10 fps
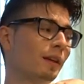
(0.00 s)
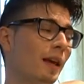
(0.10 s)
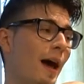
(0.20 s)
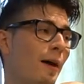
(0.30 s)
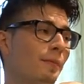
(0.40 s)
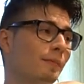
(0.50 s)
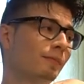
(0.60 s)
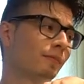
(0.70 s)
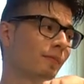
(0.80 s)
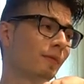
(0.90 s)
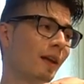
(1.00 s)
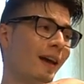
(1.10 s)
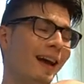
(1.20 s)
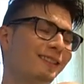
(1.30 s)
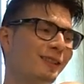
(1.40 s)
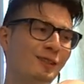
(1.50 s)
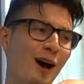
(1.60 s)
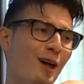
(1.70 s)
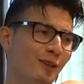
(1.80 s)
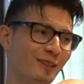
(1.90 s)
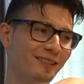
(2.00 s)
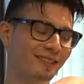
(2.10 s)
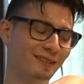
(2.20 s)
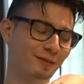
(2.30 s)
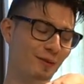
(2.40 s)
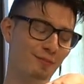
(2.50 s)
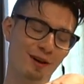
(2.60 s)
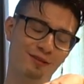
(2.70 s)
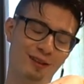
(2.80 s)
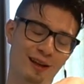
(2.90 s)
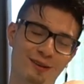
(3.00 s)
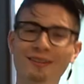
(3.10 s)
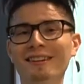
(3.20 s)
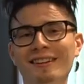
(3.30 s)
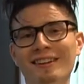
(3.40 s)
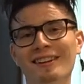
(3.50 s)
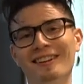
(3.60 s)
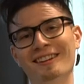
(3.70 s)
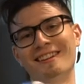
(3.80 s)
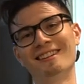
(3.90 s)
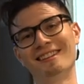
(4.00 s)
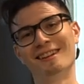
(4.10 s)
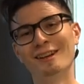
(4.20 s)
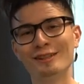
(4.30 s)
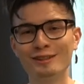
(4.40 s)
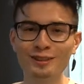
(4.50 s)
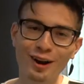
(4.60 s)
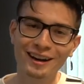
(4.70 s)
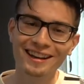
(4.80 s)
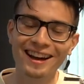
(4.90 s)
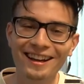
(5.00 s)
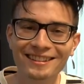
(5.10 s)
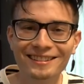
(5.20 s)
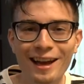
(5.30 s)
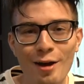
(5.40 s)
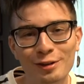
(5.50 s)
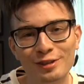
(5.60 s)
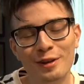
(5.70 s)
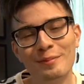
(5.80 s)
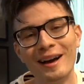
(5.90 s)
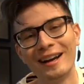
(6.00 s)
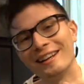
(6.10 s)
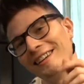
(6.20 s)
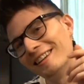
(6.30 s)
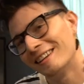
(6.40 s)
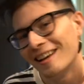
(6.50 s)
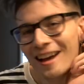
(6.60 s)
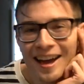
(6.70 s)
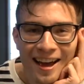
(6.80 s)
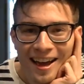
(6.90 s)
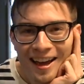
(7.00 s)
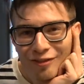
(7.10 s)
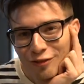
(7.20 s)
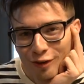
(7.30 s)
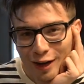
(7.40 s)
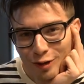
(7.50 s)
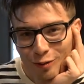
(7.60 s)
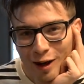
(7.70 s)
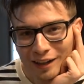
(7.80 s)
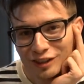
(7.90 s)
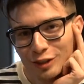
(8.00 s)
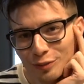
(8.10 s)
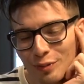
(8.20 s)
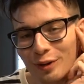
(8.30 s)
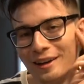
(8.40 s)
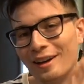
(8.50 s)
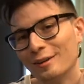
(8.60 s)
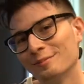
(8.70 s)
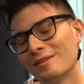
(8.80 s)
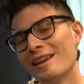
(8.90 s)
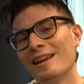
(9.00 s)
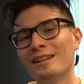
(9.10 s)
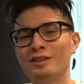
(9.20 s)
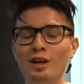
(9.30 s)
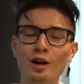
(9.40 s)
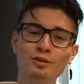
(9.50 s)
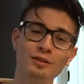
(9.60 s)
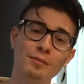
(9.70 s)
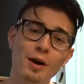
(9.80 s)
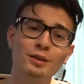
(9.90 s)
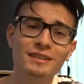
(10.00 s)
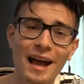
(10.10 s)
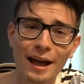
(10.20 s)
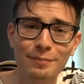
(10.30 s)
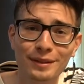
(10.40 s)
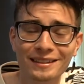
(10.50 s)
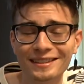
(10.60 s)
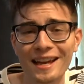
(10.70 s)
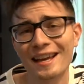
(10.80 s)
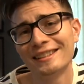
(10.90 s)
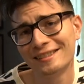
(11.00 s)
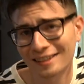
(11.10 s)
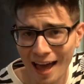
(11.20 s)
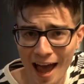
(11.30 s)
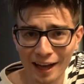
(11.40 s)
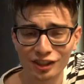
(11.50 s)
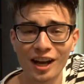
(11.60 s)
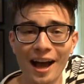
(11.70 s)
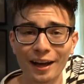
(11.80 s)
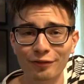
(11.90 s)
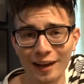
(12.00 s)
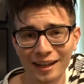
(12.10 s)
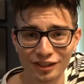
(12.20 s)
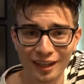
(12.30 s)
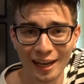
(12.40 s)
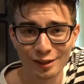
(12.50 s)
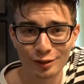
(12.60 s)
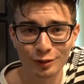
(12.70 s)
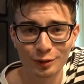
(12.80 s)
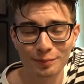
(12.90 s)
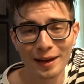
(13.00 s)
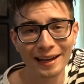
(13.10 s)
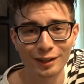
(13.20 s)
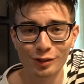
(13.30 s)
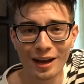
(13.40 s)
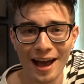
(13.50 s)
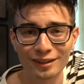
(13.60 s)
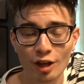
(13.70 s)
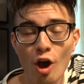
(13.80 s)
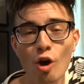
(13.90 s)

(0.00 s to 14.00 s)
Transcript: Yeah, $18, Buffalo. Sorry guys, I was on my Freckle Watch 2.0. It's your host with the most, High Beast slash High Fashion Cantu, back at you guys